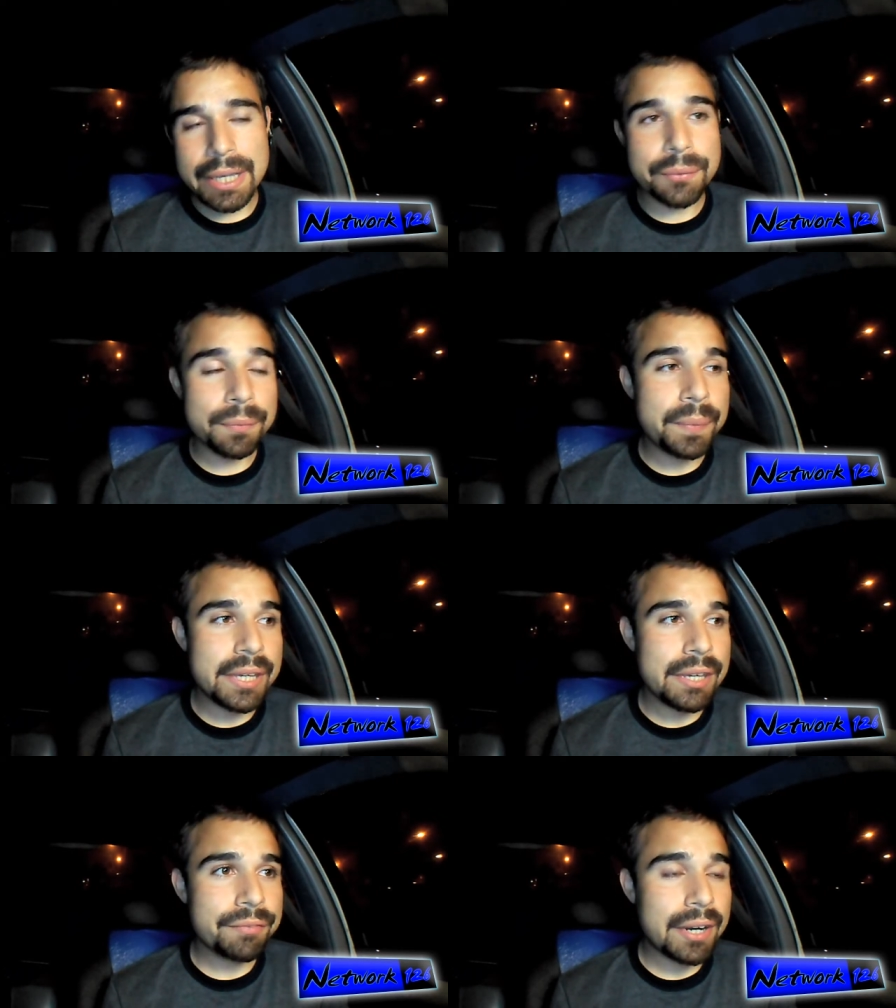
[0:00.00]
it would
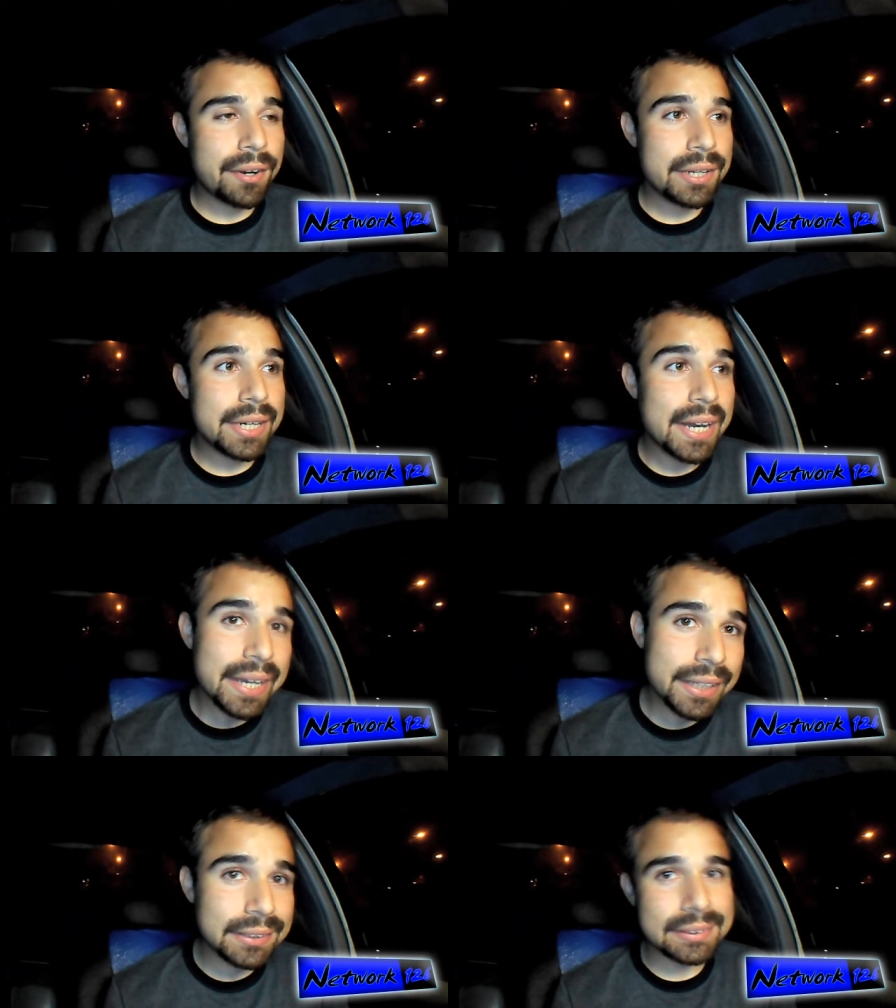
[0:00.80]
be very
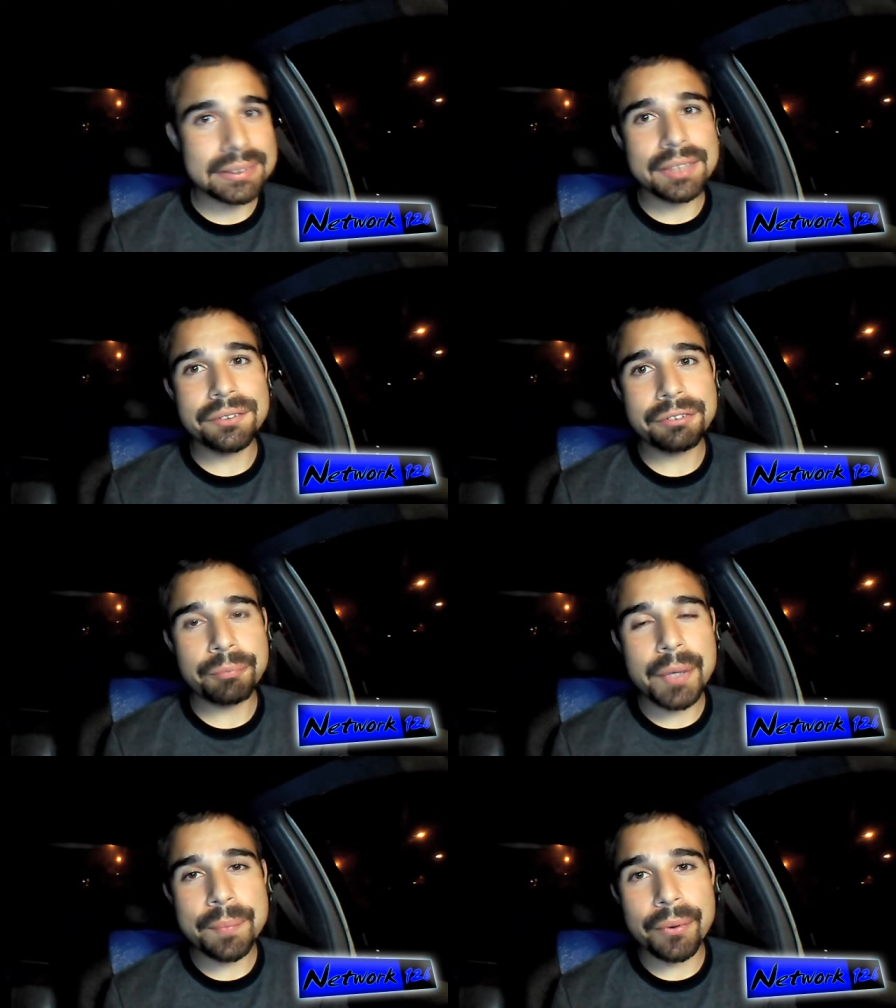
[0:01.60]
nice
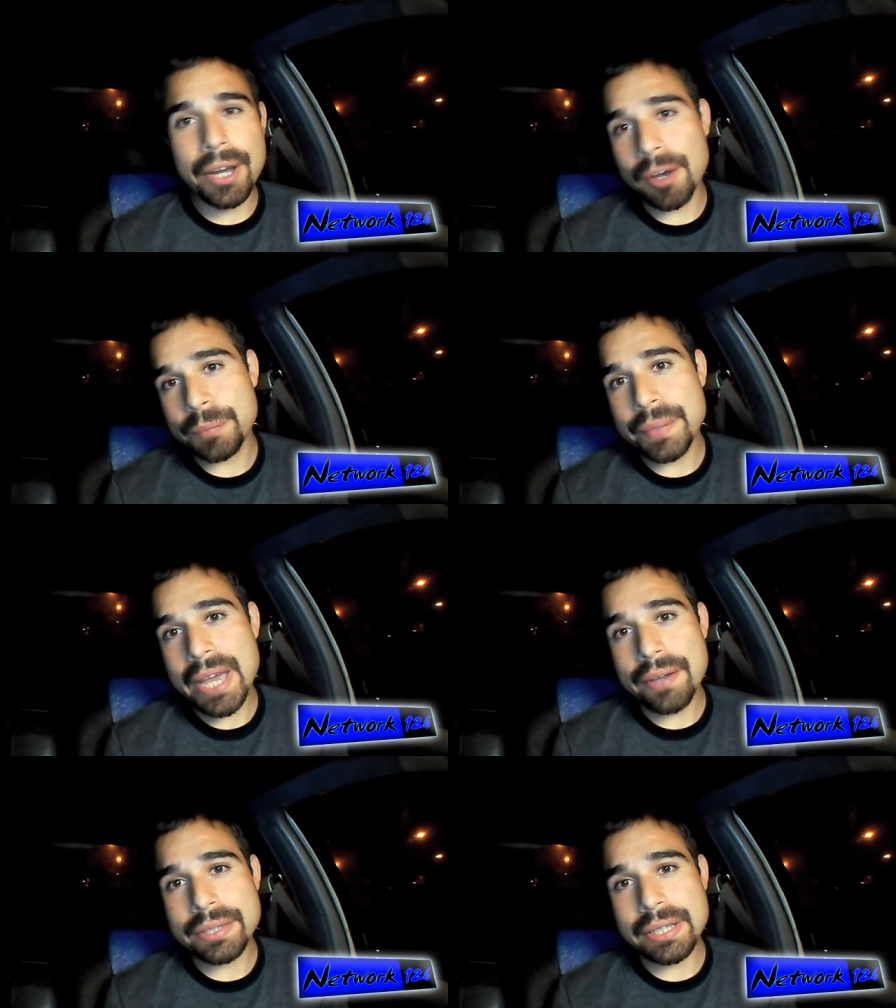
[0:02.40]
if people helped
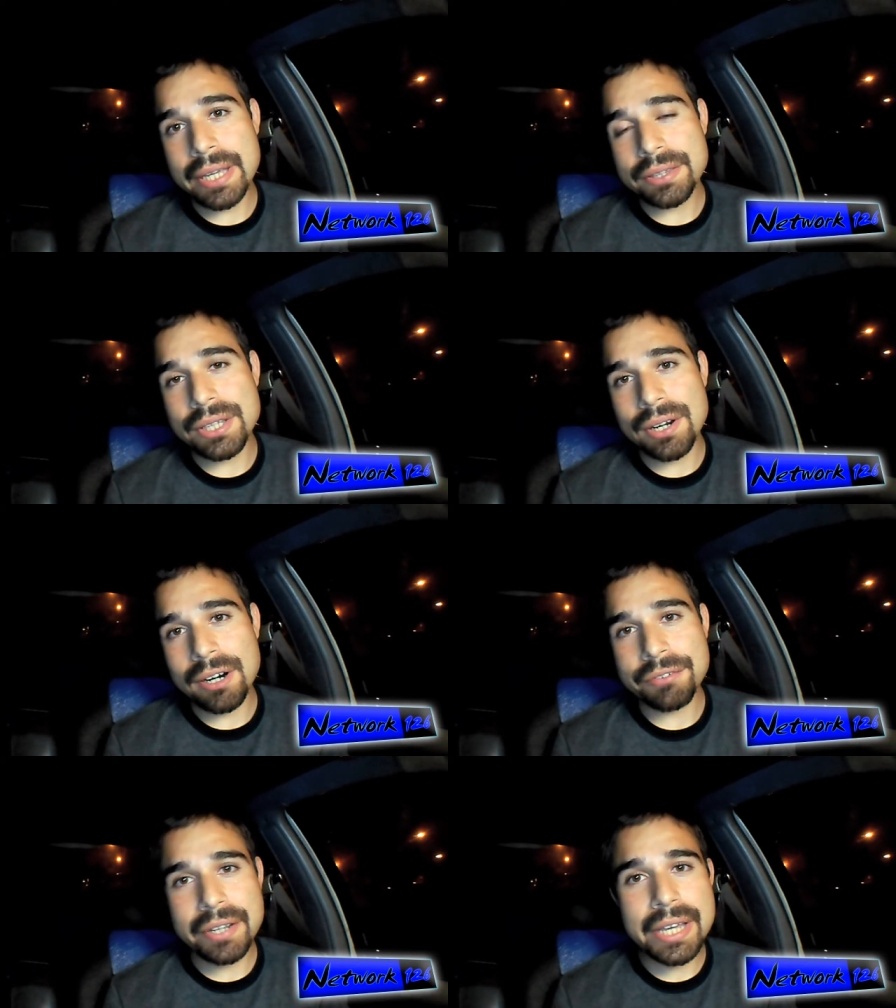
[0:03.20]
me out to get the
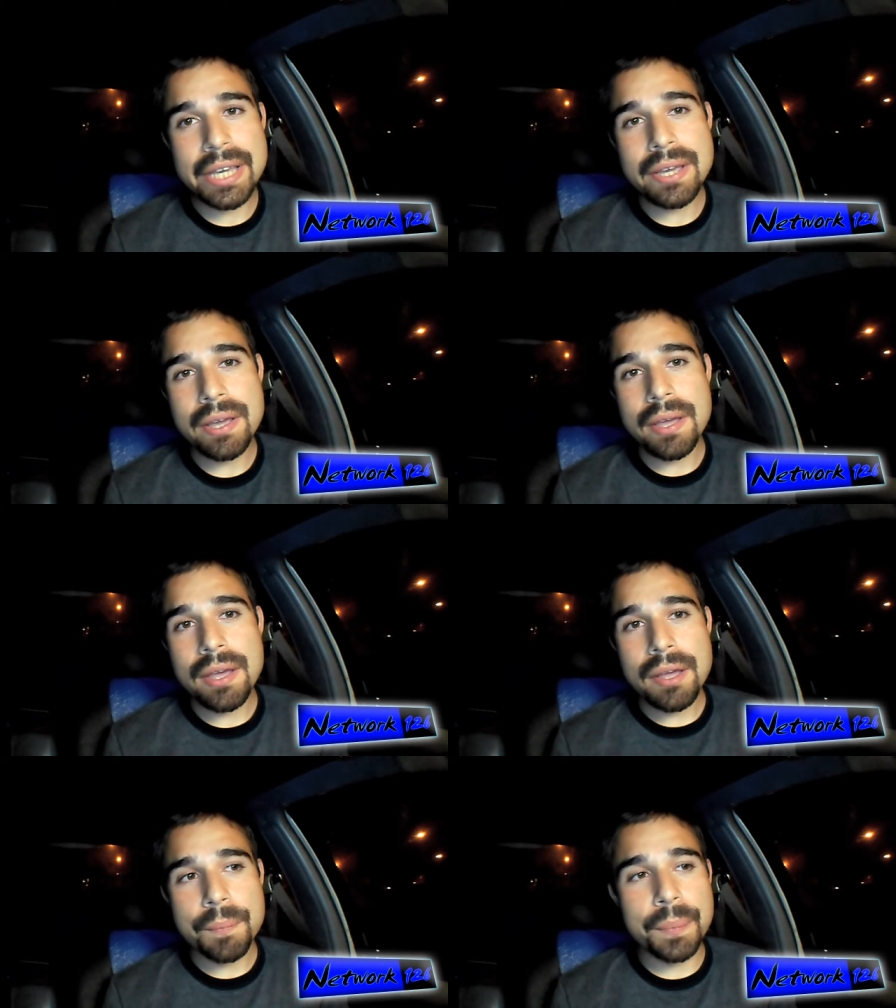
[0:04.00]
RV
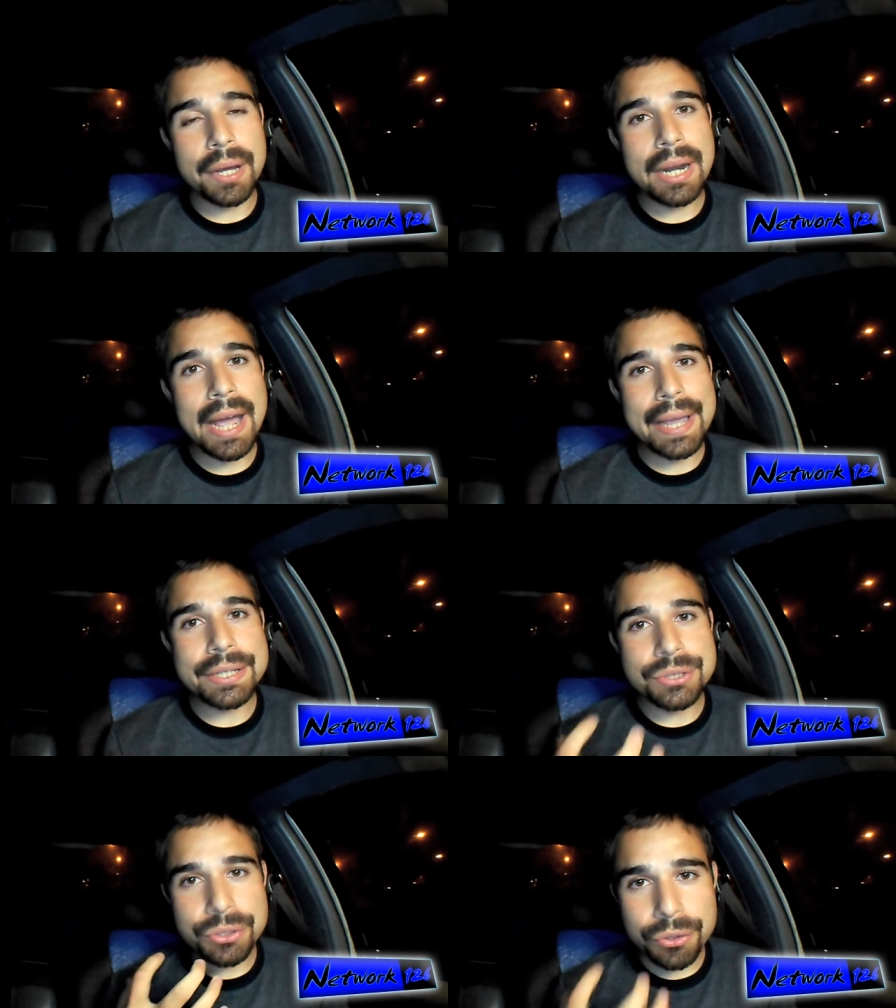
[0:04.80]
but
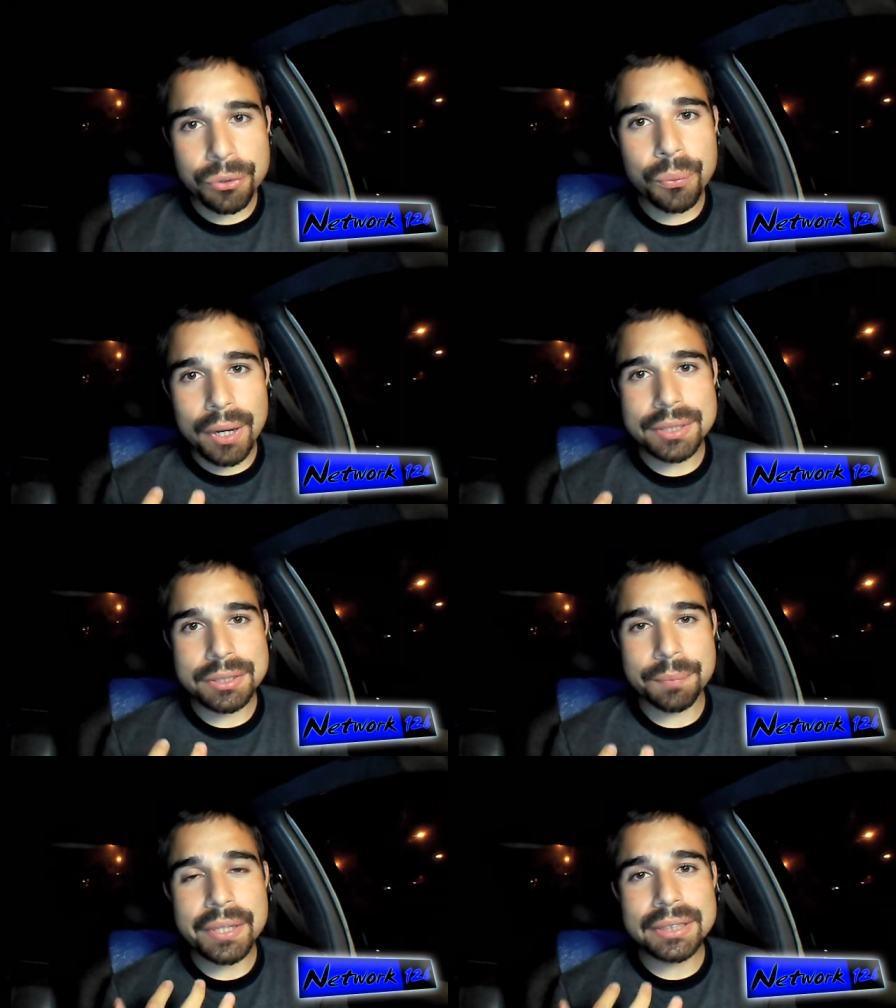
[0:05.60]
I do
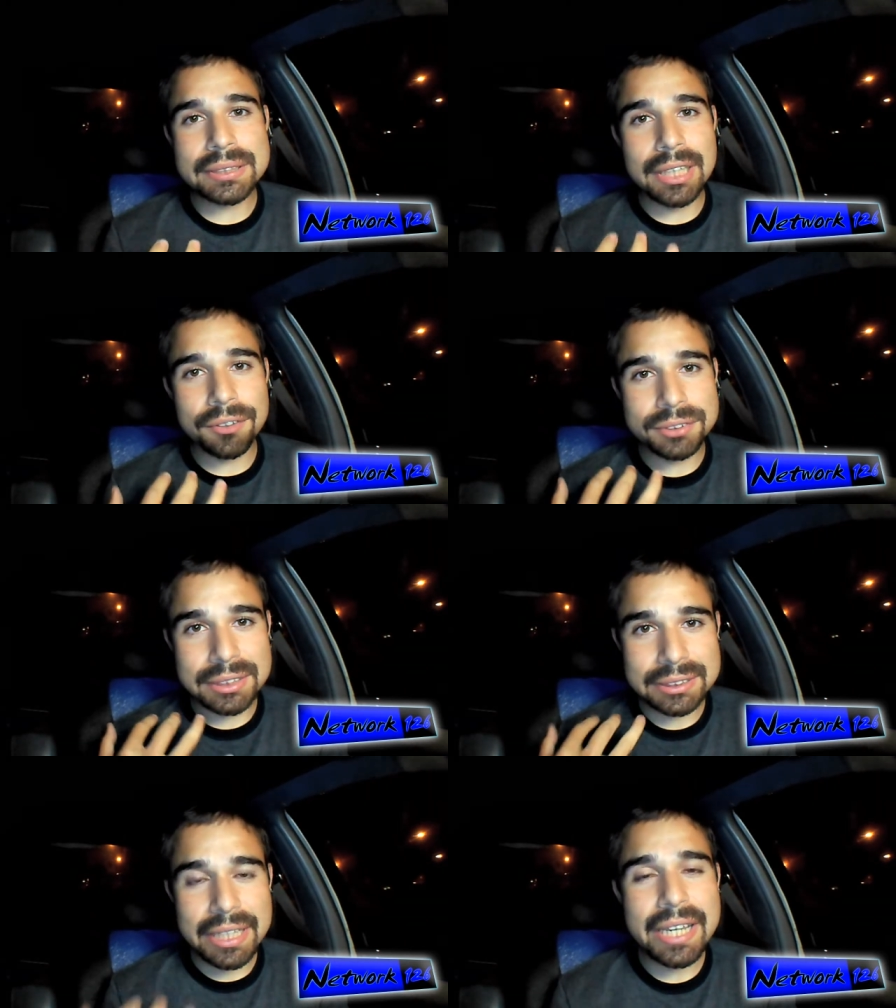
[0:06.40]
want to be self
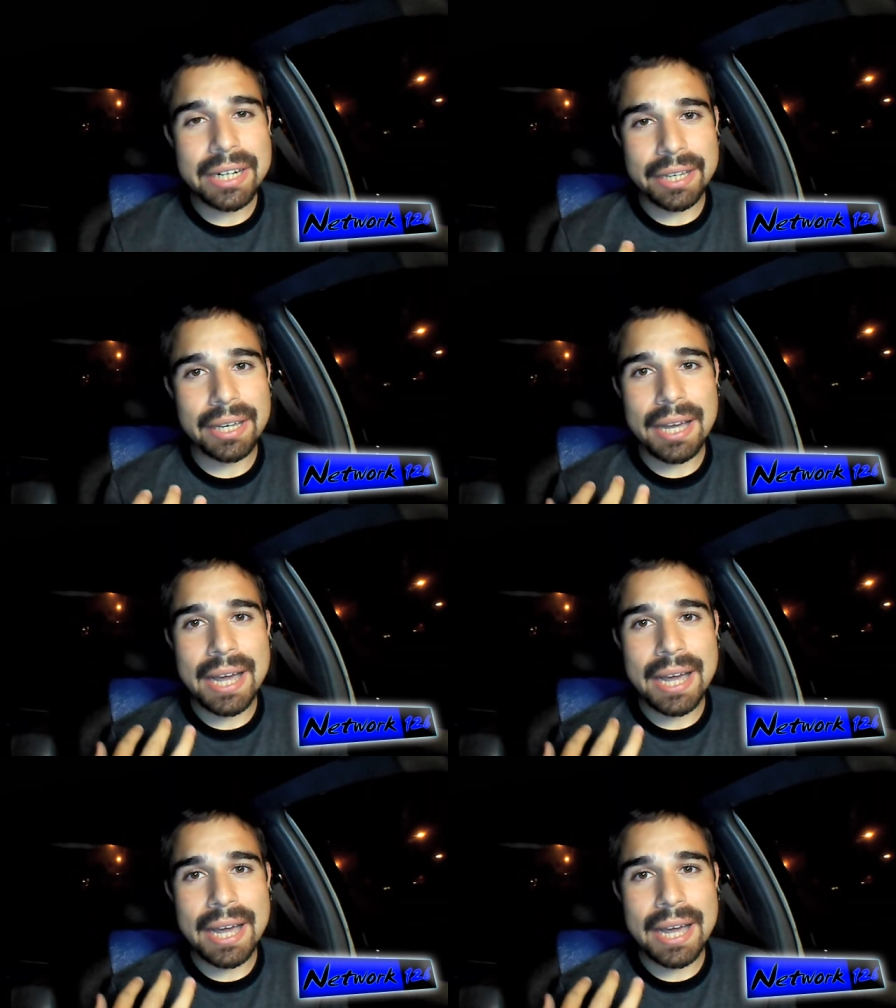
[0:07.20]
sustaining.